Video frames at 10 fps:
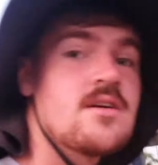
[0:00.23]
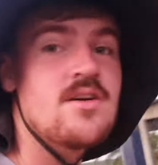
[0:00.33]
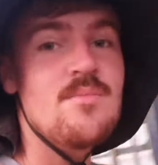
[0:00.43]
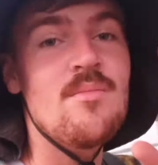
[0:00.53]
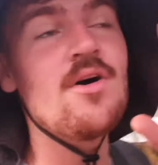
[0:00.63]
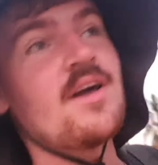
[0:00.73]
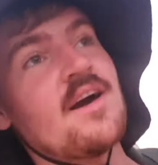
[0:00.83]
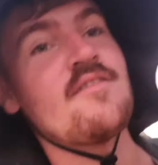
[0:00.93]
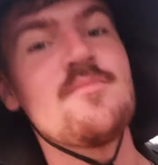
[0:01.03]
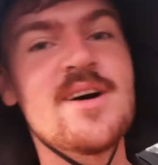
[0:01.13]
Good morning
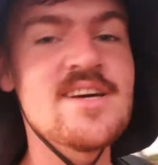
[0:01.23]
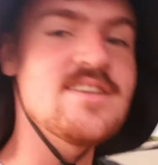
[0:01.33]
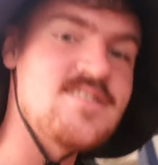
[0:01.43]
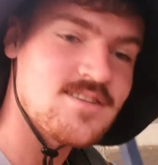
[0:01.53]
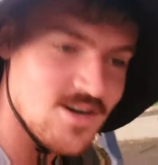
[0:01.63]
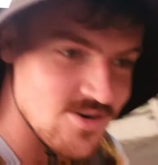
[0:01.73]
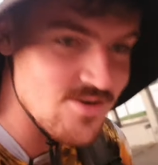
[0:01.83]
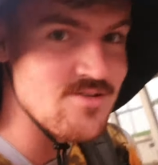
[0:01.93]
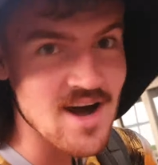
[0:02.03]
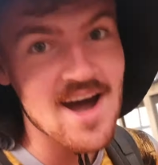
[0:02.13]
everybody.
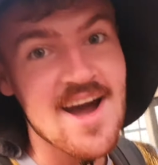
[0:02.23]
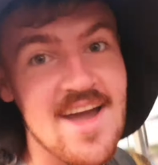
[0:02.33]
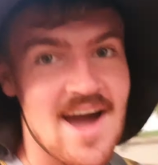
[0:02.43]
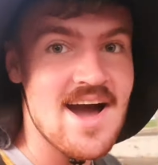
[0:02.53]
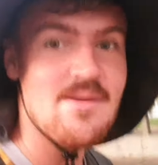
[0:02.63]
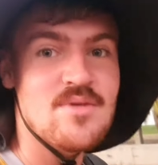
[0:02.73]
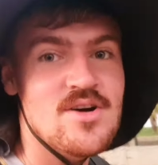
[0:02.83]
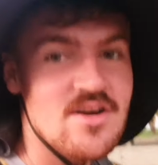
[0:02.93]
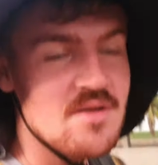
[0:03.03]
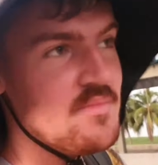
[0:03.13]
So I am
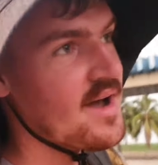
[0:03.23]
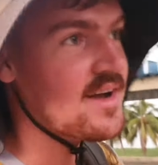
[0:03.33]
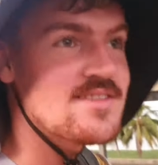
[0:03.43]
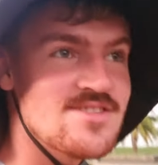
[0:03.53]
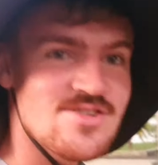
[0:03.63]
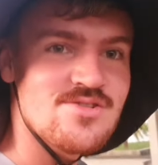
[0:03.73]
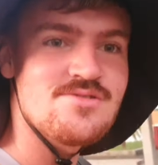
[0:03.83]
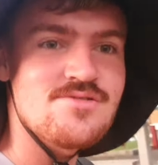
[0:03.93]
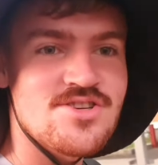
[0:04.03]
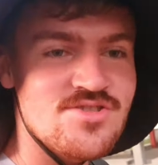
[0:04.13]
going back
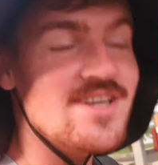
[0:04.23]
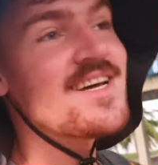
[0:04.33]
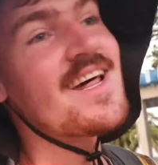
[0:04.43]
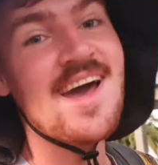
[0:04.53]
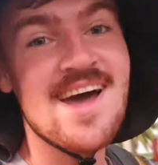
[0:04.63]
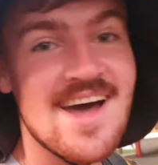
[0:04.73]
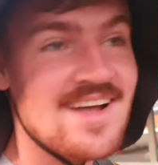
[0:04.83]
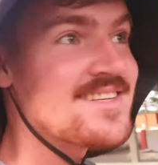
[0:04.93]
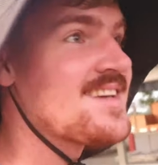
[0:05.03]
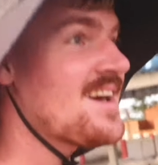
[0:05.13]
to
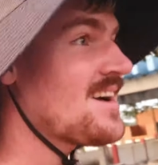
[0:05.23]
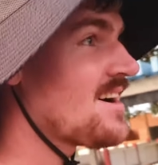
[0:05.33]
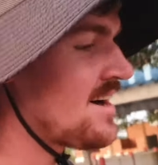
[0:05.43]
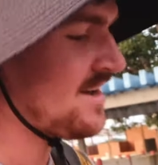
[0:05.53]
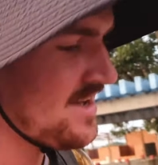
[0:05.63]
Trinidad. Yeah.